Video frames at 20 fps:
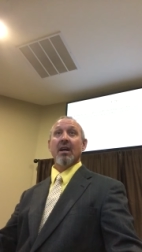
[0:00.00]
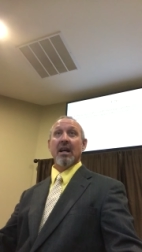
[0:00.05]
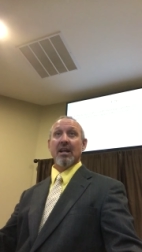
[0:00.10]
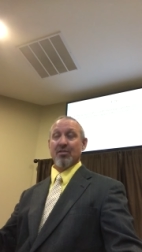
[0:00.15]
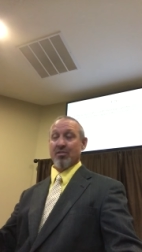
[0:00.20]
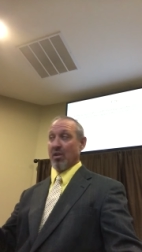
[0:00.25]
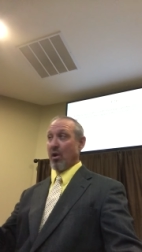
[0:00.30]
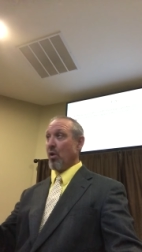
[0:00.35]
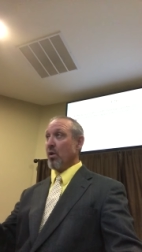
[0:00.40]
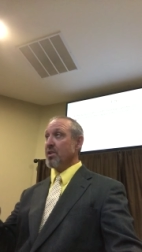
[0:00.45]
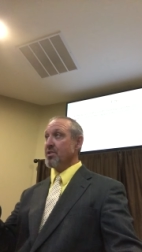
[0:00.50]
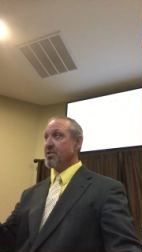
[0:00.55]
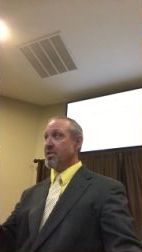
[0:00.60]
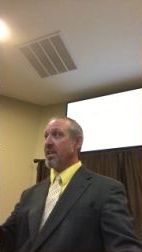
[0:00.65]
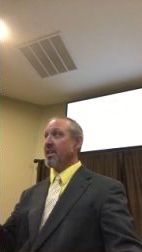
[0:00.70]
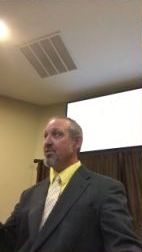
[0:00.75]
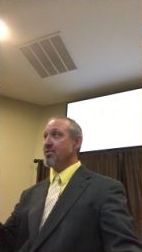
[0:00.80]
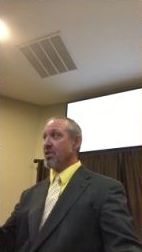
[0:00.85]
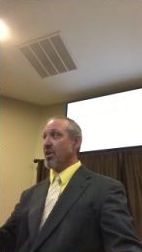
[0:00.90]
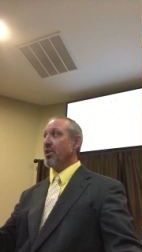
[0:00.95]
As long as
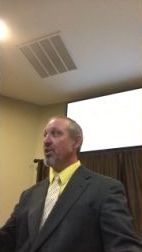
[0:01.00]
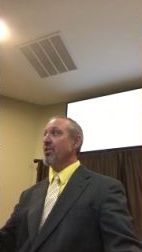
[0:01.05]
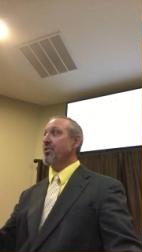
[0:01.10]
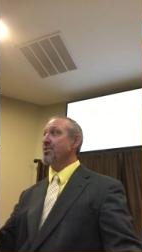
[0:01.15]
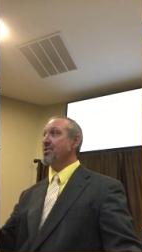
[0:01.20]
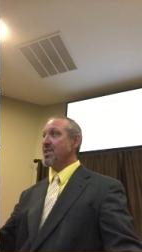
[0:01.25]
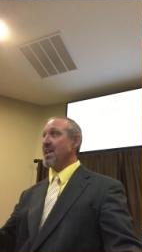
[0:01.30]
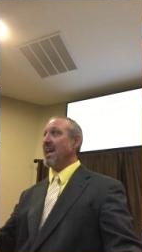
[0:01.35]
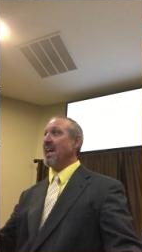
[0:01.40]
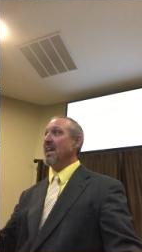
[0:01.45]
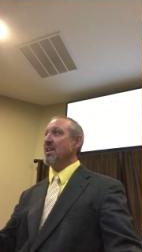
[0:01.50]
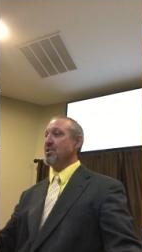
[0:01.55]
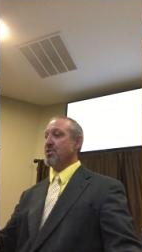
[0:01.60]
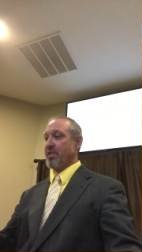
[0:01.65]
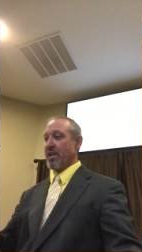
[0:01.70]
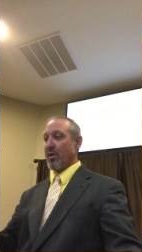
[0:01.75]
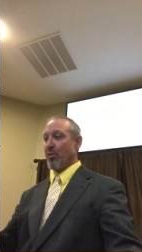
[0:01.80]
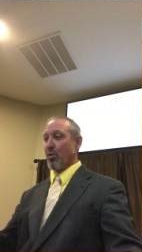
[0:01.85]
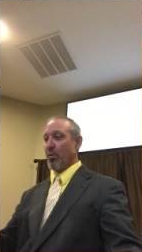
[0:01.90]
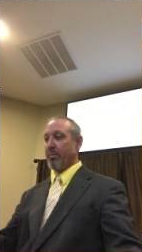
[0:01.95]
this earth stands,
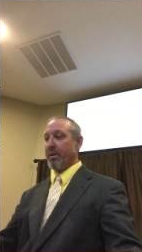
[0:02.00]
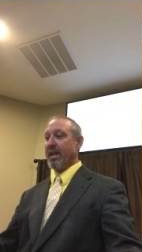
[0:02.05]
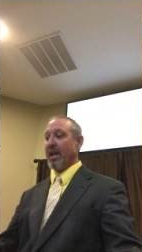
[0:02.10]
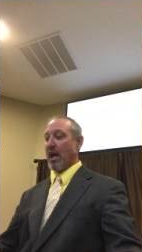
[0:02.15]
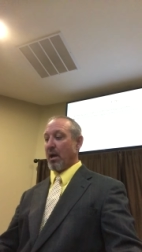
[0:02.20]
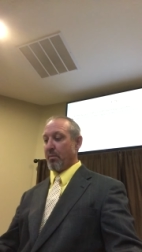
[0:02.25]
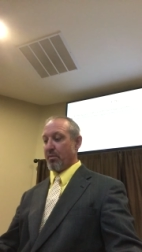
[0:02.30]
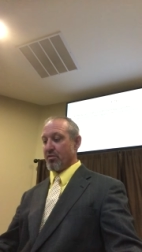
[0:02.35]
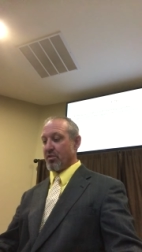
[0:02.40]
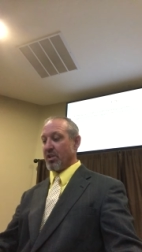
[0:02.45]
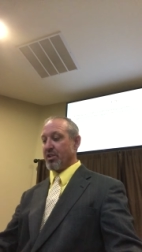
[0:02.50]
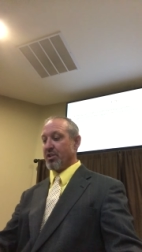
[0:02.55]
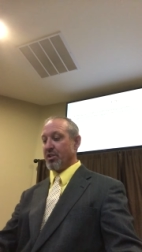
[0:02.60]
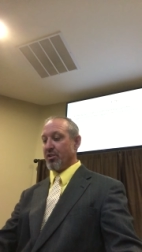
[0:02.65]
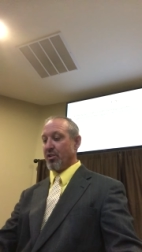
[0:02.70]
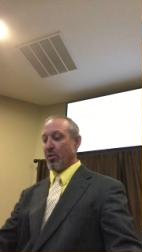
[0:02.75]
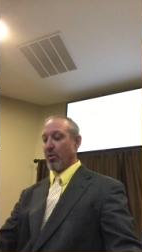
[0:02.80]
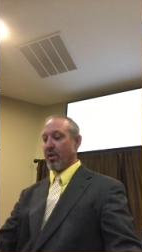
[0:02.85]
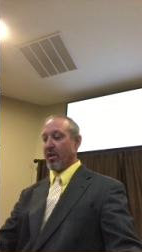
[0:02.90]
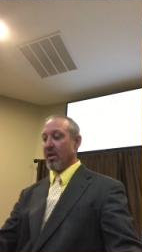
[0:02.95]
there will be
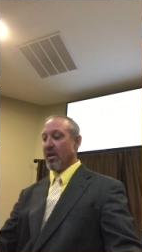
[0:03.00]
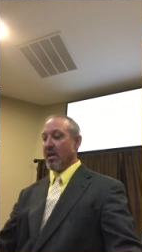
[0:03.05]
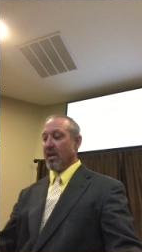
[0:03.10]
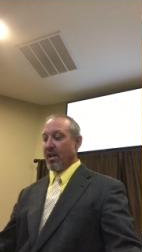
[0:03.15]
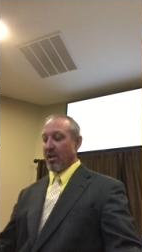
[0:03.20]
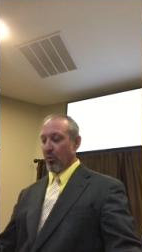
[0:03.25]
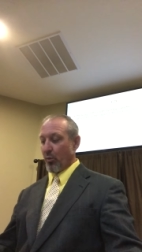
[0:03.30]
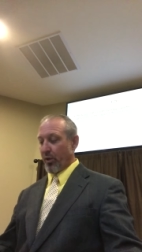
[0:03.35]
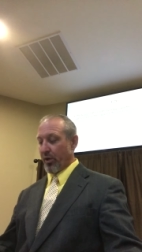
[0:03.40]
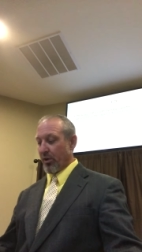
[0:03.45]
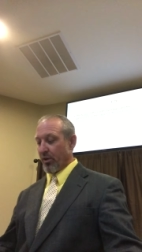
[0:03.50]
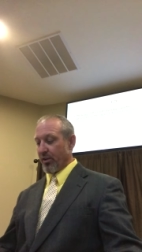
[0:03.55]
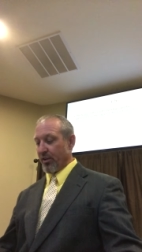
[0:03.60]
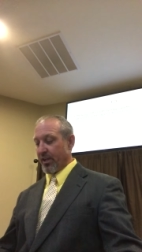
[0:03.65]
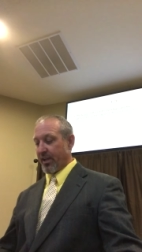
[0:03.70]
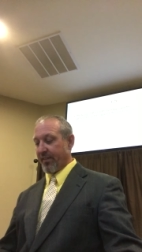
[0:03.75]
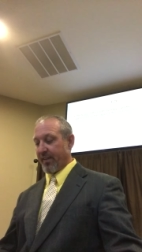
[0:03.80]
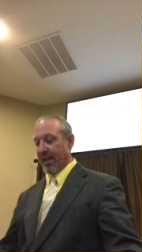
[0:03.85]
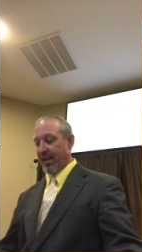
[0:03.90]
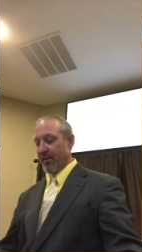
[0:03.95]
opposition to it. And we're going to
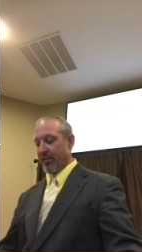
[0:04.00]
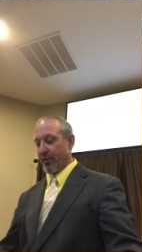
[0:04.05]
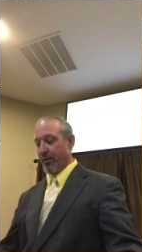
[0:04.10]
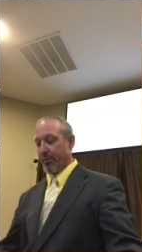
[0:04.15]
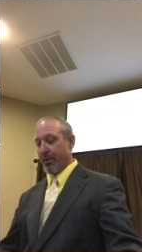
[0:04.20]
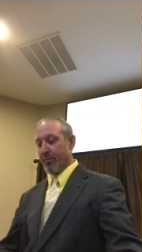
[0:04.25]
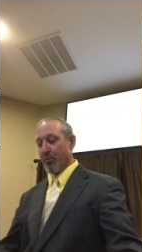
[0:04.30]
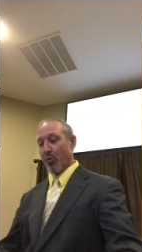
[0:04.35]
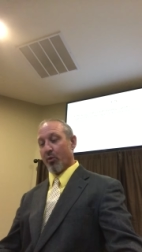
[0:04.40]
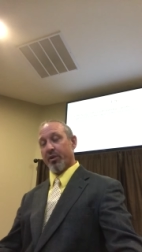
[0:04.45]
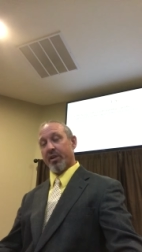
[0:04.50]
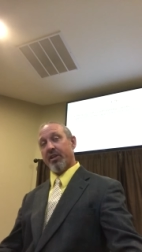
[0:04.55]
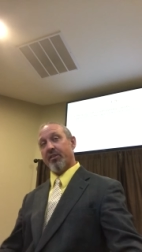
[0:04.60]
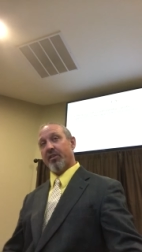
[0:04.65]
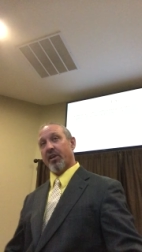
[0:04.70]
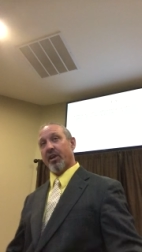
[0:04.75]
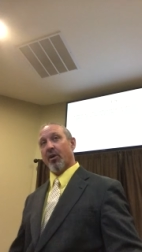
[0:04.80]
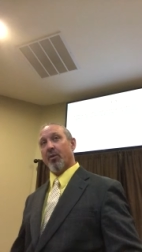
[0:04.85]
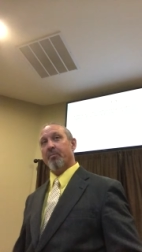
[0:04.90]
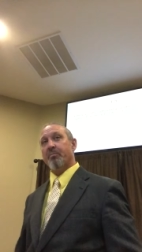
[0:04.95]
look at that in a little bit more
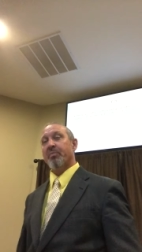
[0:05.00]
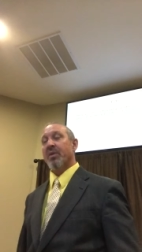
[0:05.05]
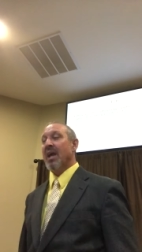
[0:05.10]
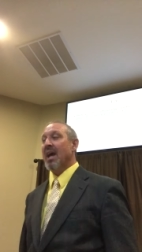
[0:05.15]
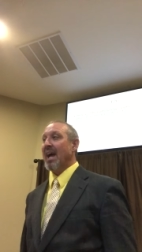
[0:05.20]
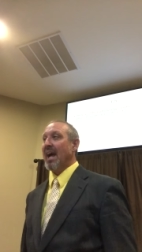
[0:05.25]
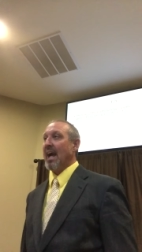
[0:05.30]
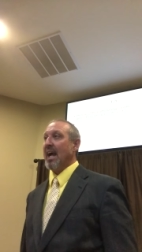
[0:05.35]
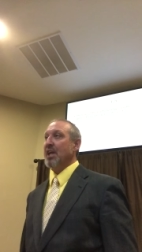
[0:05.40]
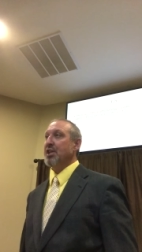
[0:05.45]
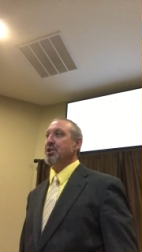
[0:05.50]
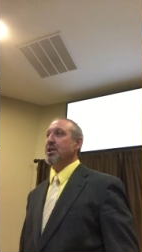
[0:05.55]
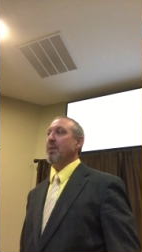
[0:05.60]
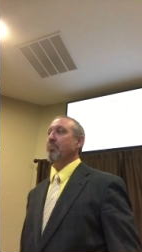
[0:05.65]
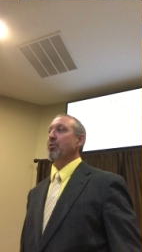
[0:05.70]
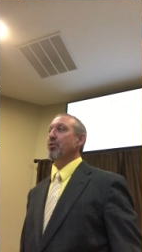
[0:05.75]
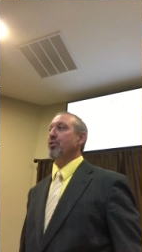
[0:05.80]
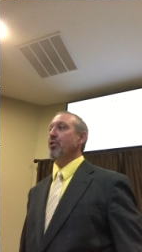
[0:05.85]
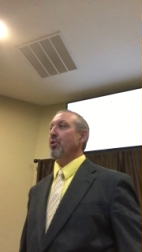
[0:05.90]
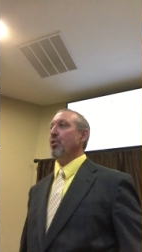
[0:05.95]
detail. Acts
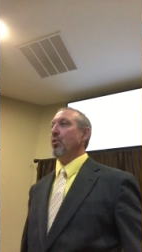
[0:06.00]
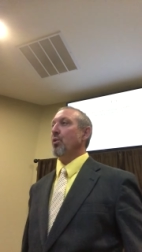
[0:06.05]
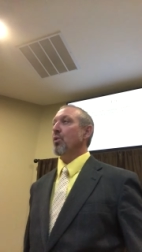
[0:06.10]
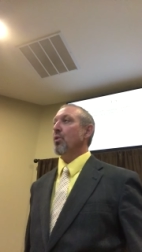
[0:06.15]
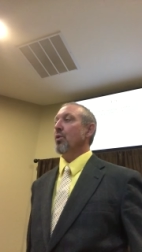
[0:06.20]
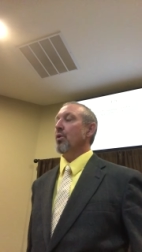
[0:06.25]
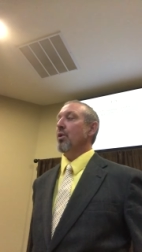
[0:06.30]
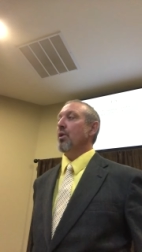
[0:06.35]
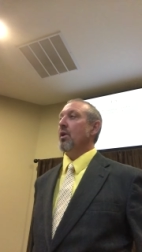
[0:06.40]
chapter 2.